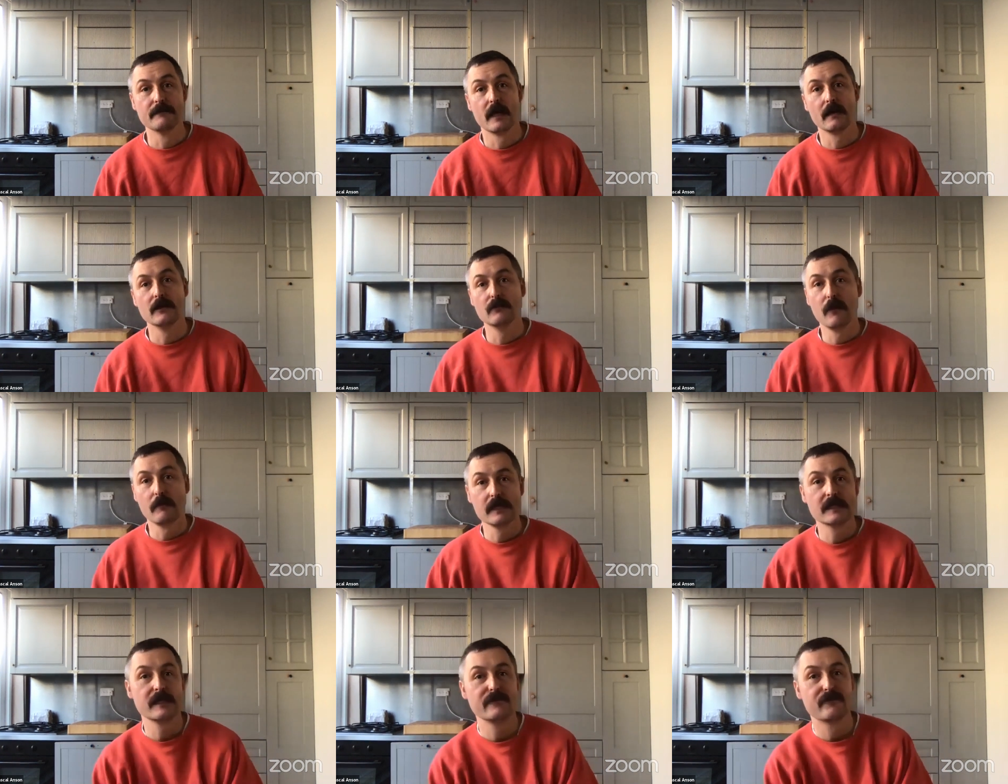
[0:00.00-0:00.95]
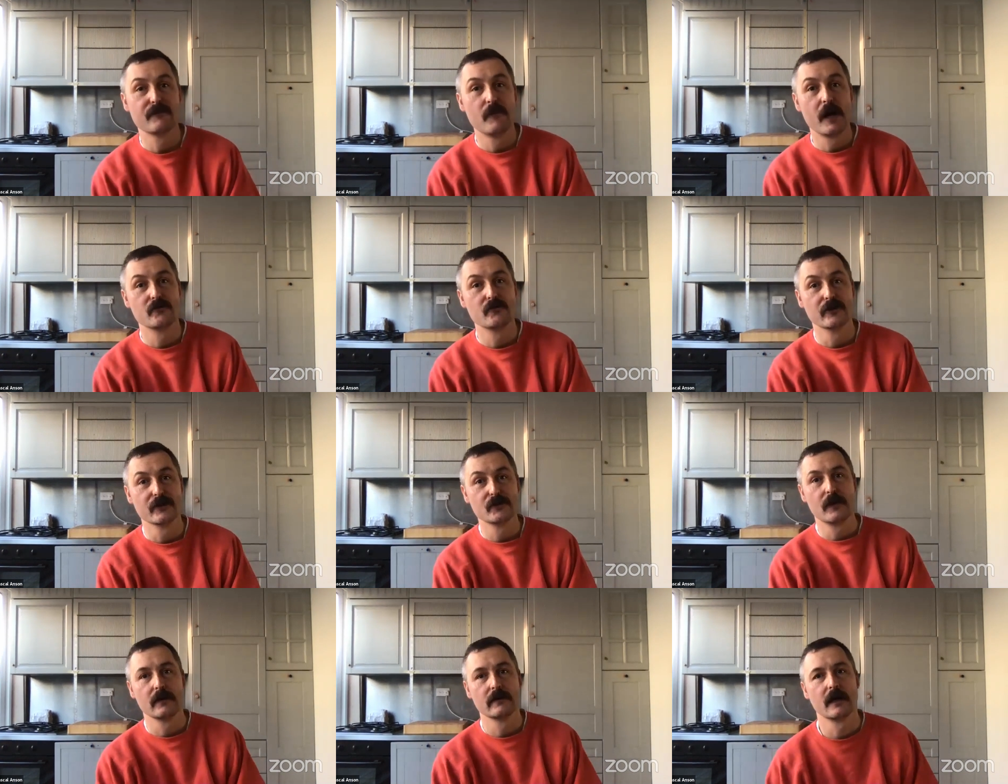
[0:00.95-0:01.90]
You'll probably see from my drawing as
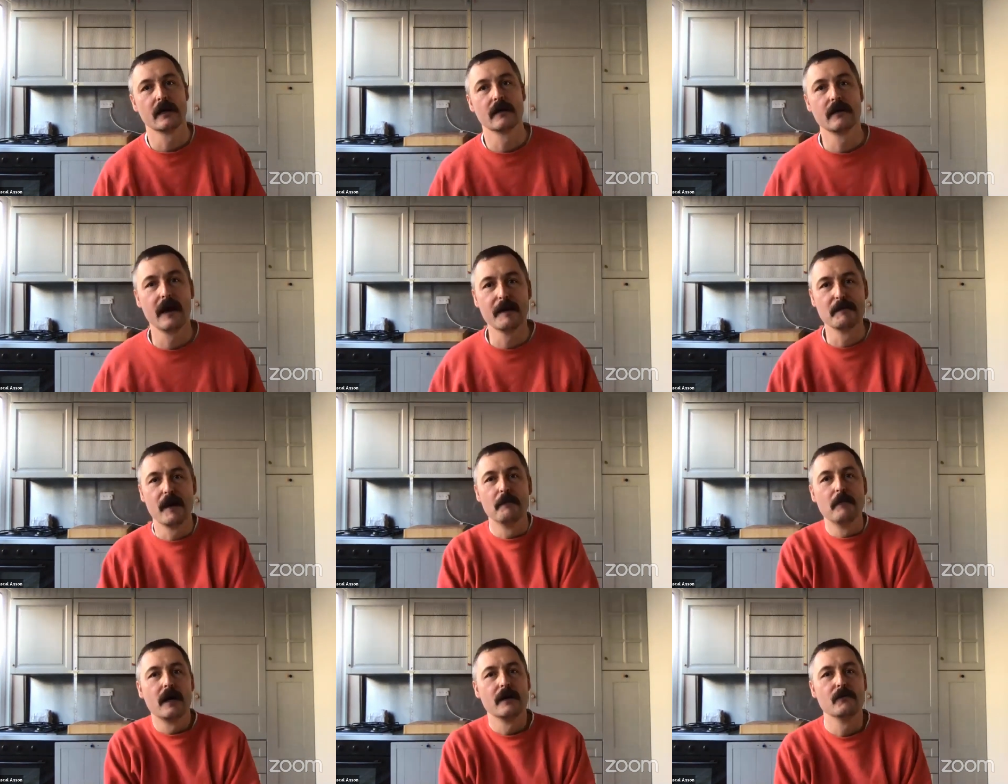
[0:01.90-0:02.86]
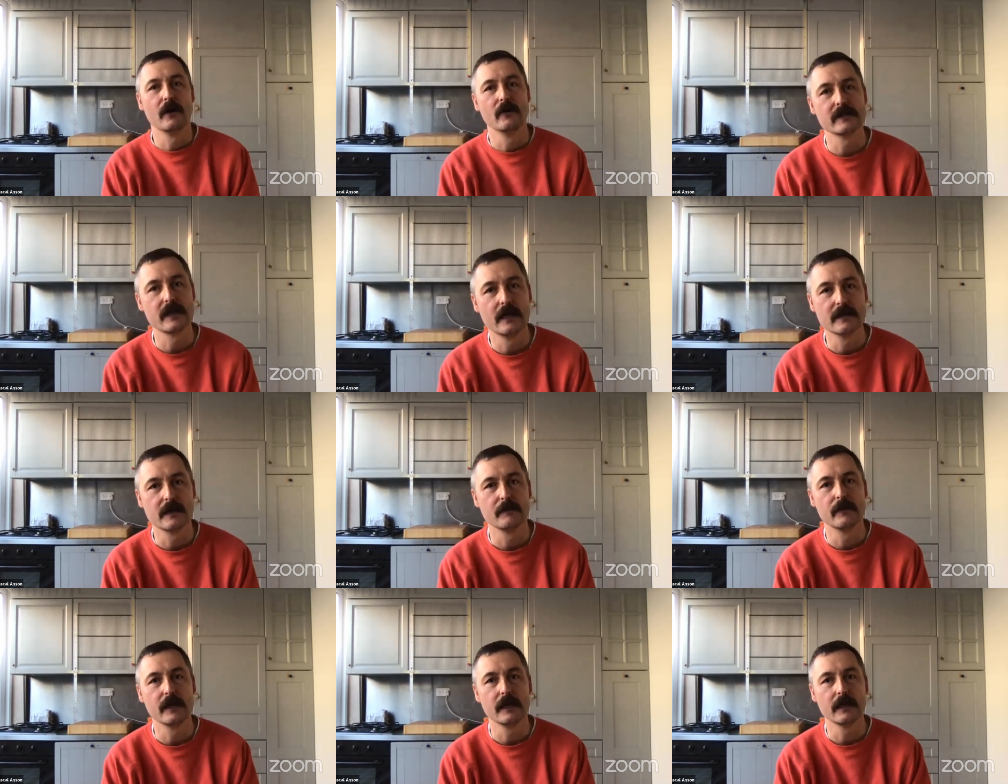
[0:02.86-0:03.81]
well that mine won't end up
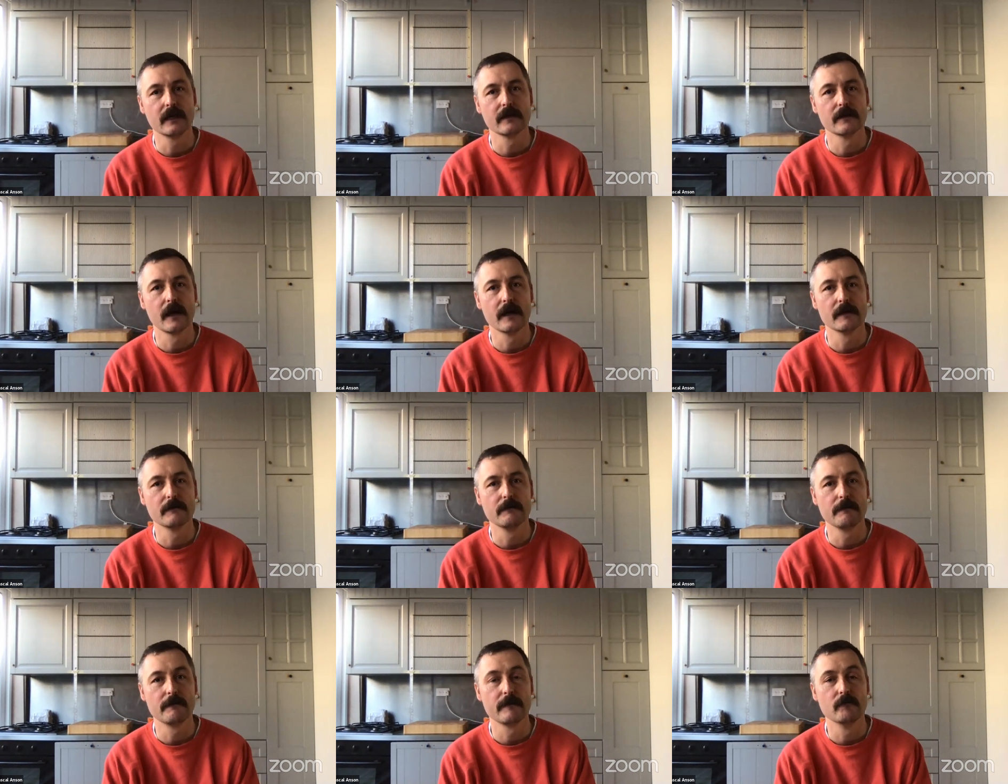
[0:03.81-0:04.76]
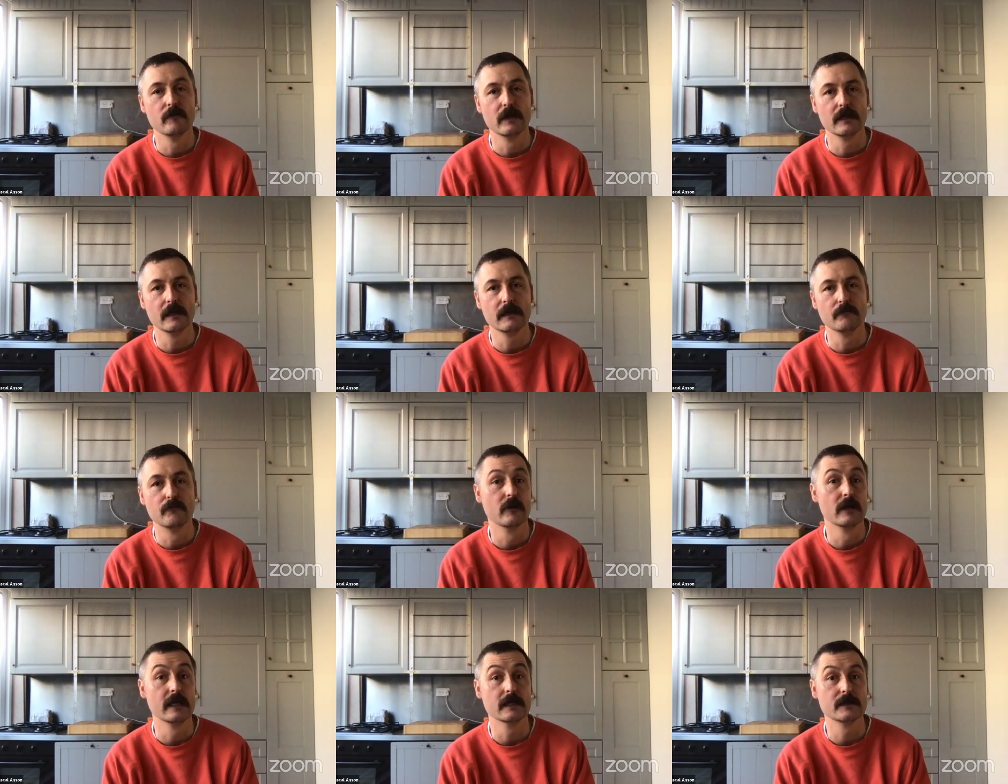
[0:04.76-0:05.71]
being really
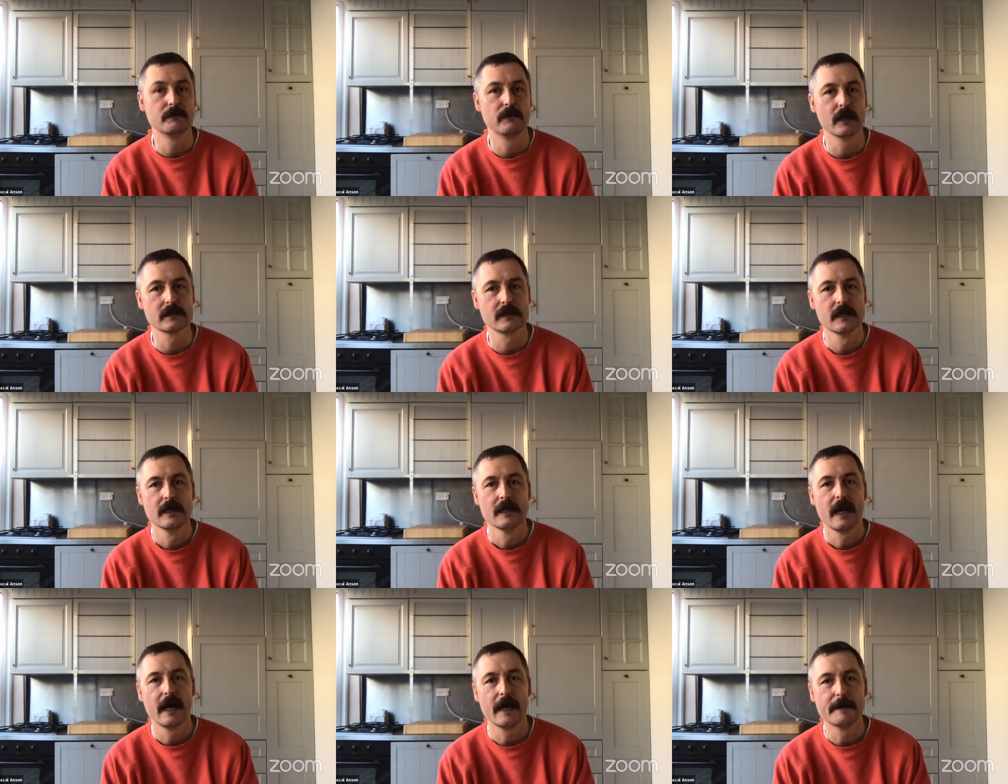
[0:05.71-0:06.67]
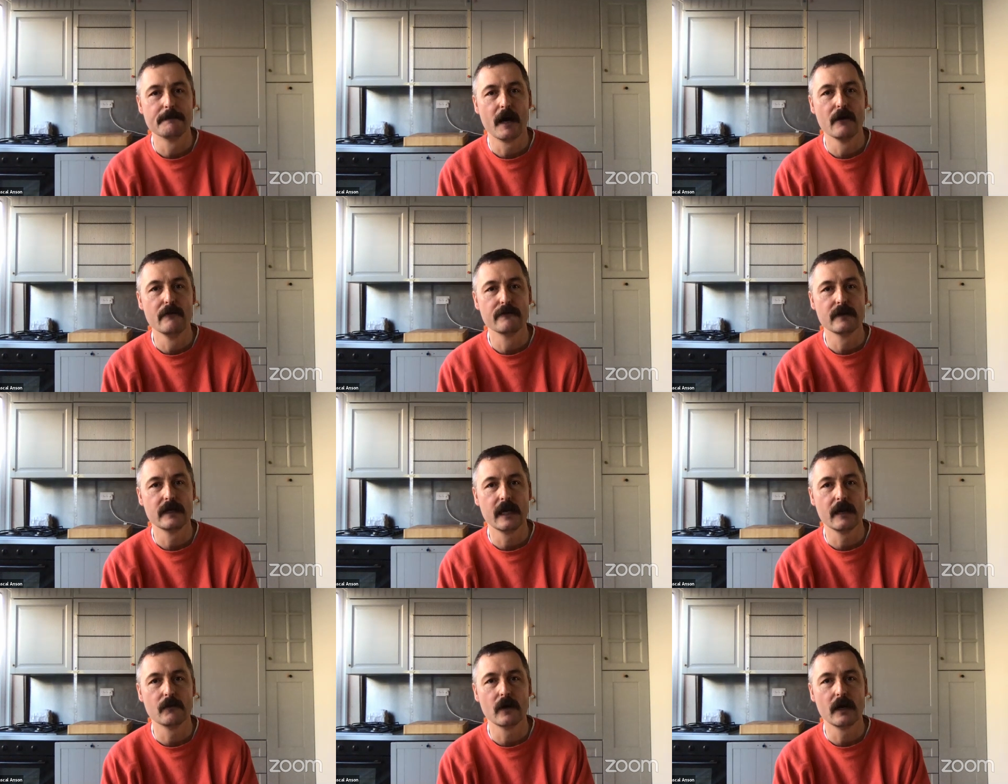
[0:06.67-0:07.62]
brilliant, but hopefully
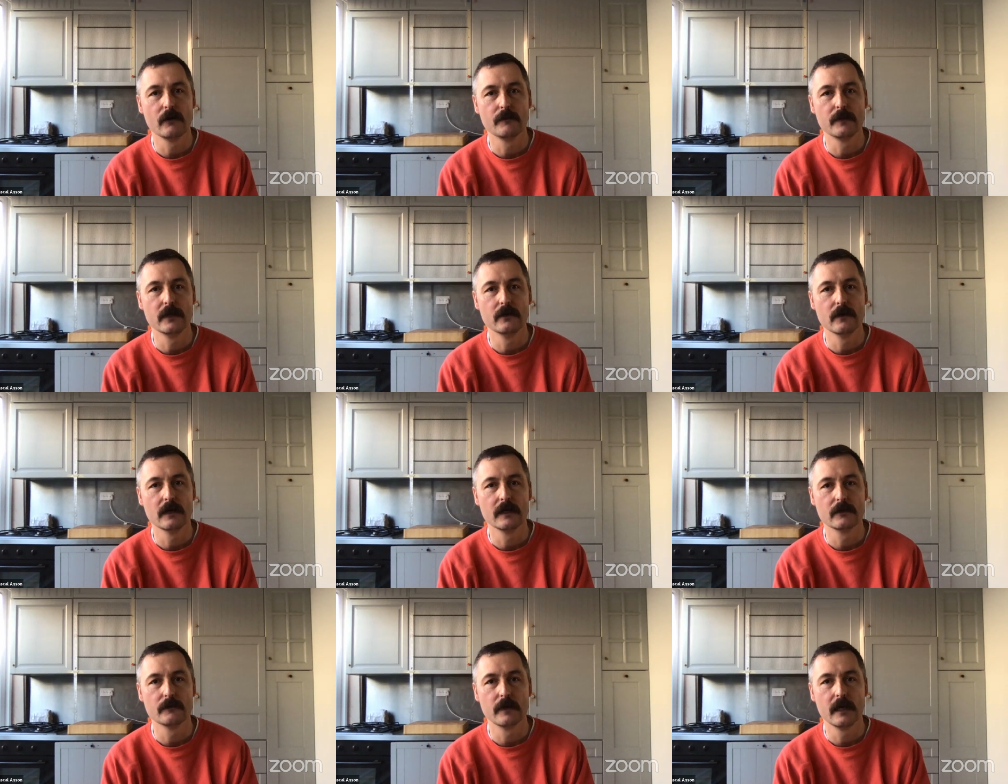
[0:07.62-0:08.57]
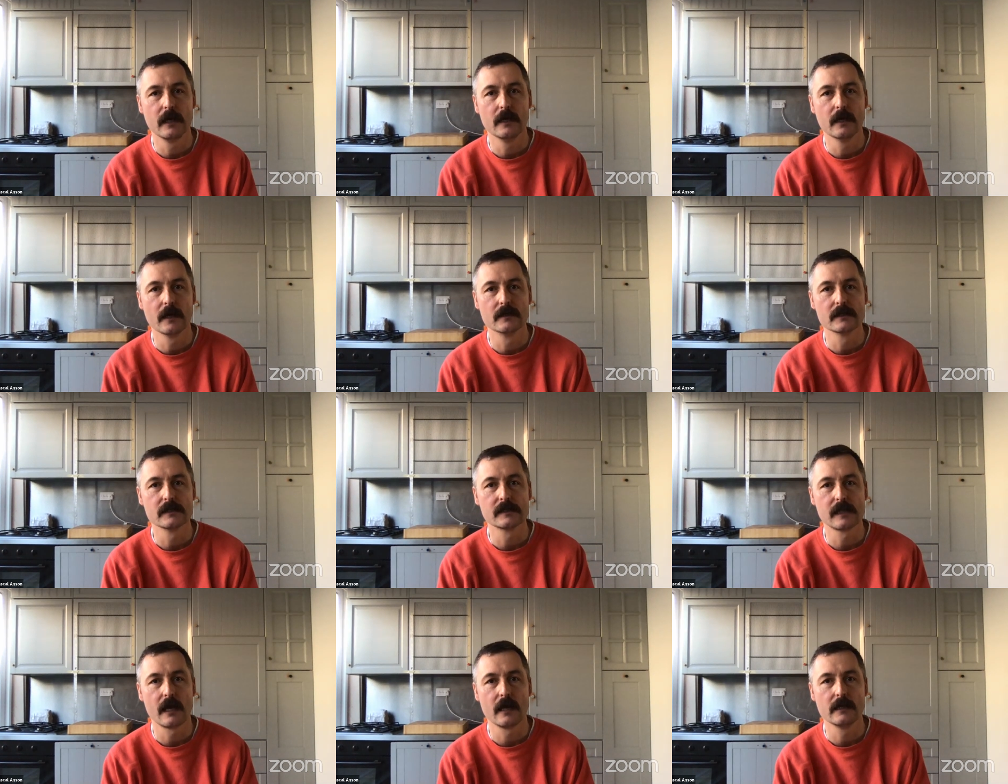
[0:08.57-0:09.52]
it will help you a little bit in
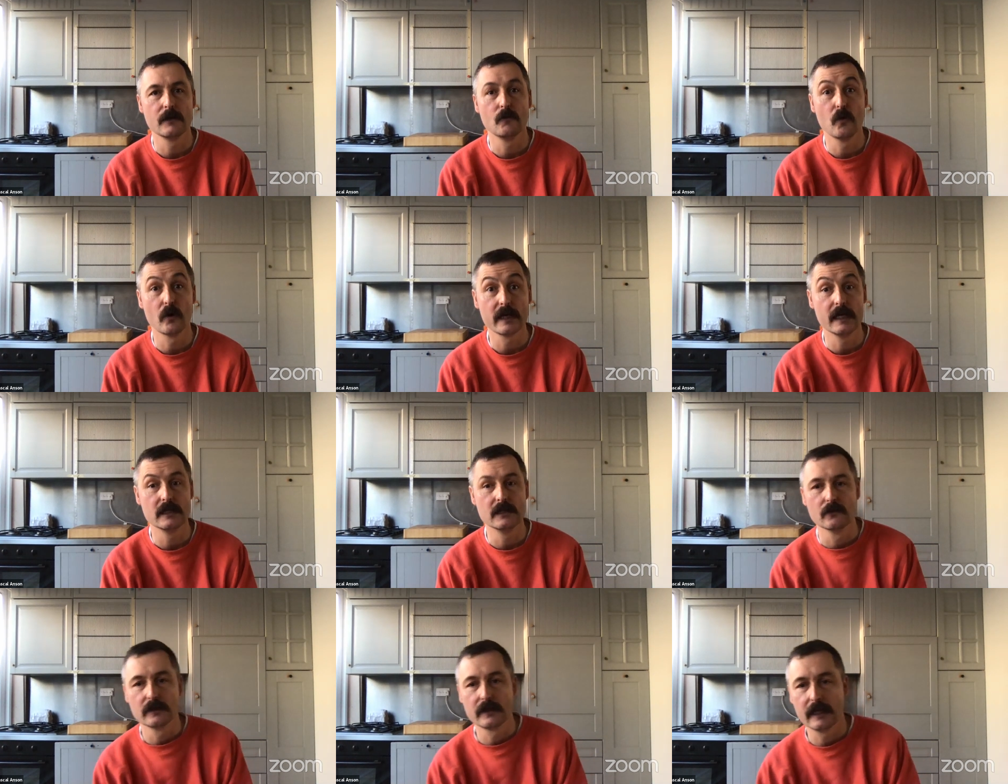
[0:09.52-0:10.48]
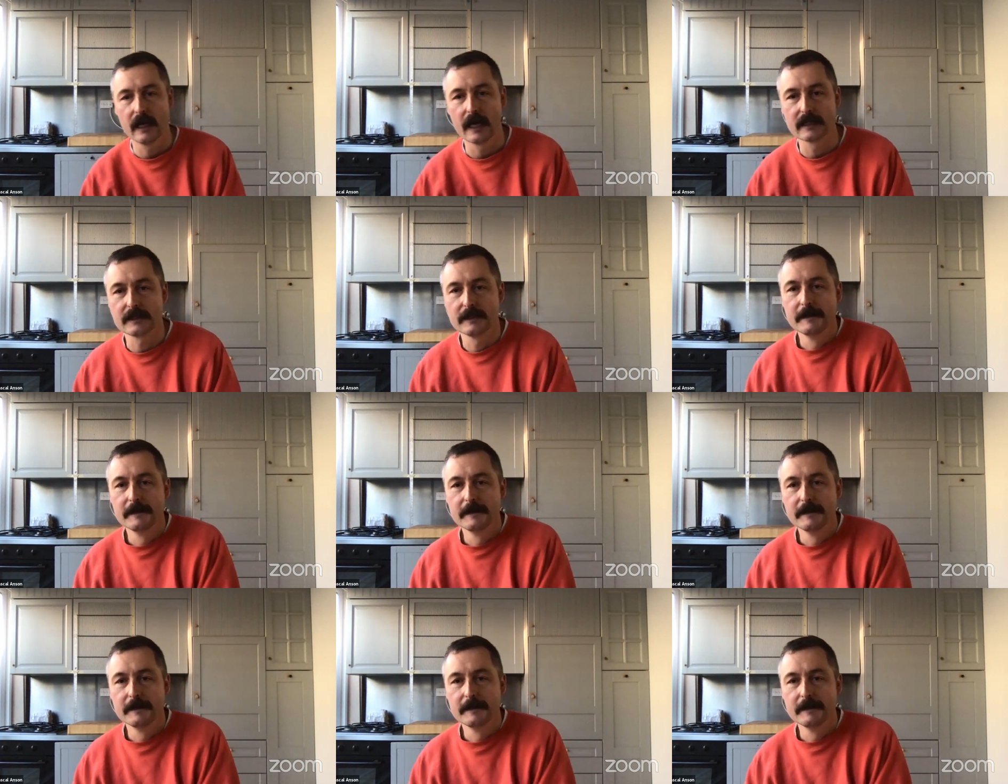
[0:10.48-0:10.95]
understanding what it is you're looking at.